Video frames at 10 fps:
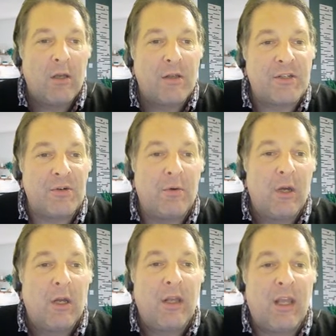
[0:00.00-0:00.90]
So
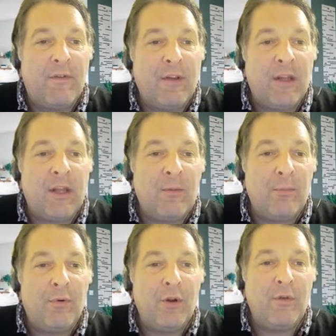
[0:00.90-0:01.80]
given that
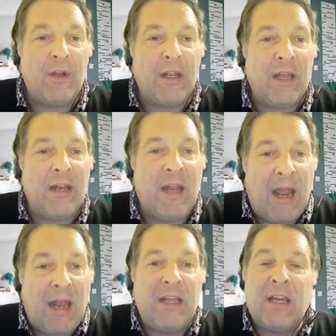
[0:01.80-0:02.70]
improving in
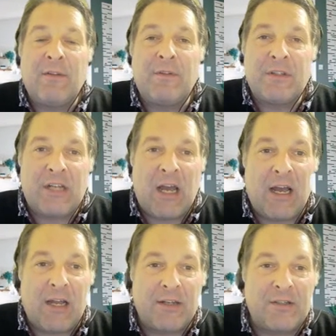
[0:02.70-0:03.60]
any given
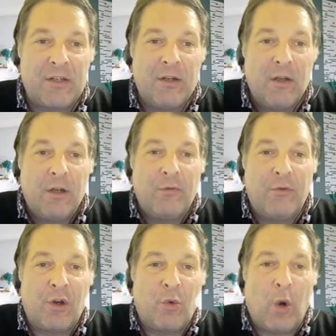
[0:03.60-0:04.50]
task
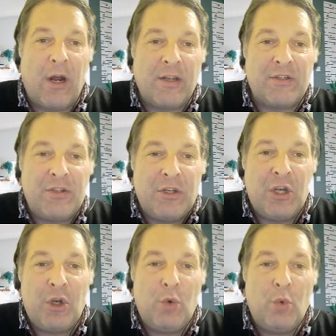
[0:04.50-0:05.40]
requires
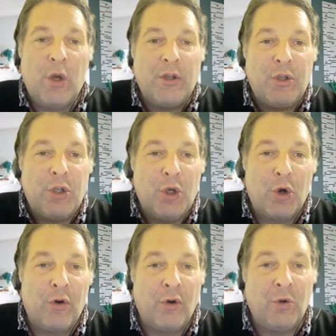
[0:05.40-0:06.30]
new
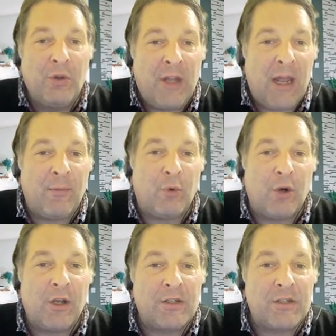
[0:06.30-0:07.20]
neural
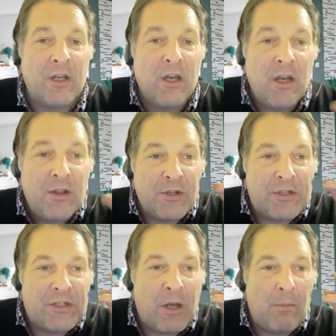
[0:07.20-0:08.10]
networks, the
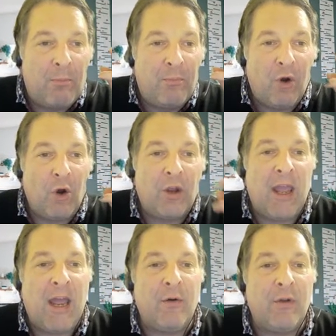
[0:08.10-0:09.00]
sub-Broca
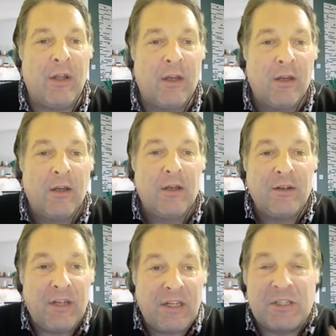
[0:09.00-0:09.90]
area
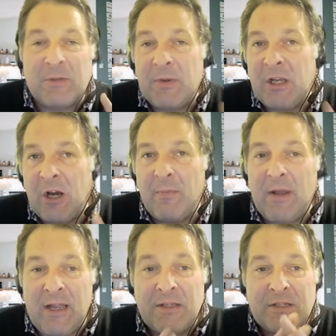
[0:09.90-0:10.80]
needs to become
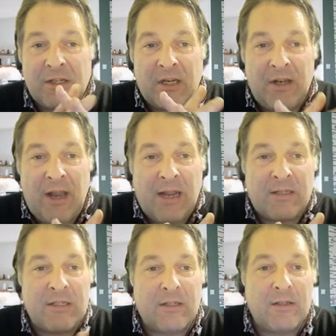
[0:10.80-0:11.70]

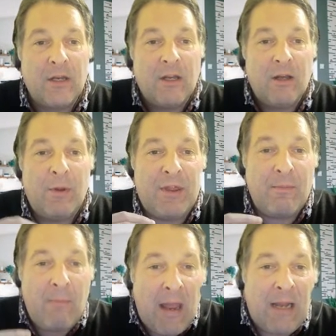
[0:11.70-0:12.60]
interconnected with the
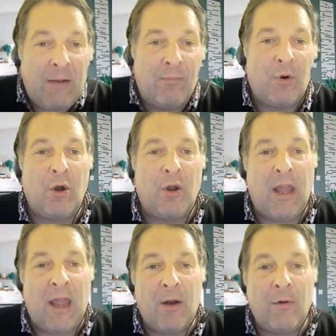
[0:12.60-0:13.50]
main Broca
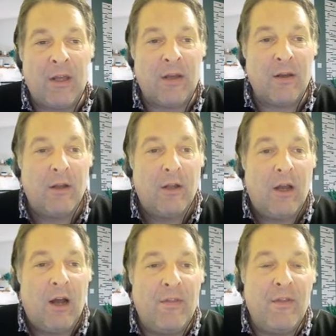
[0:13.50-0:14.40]
area
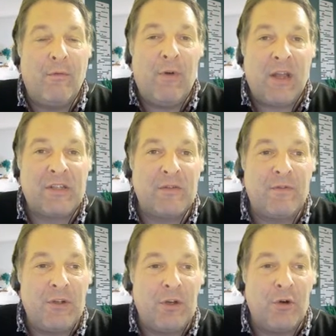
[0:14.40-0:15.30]
and the rest of the
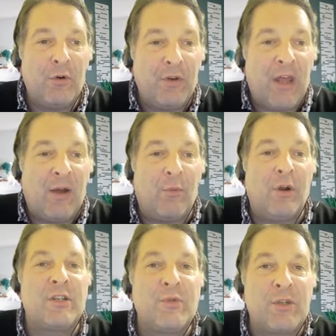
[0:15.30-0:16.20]
neural
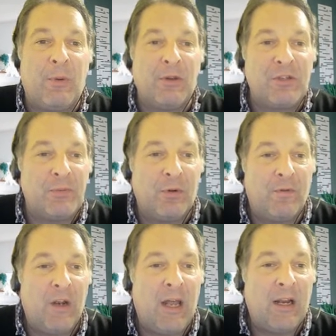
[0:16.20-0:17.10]
networks responsible
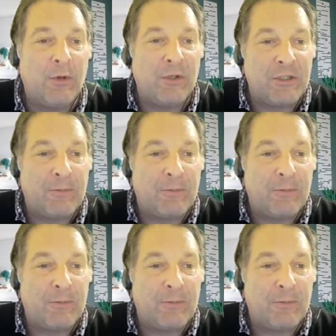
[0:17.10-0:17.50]
for language.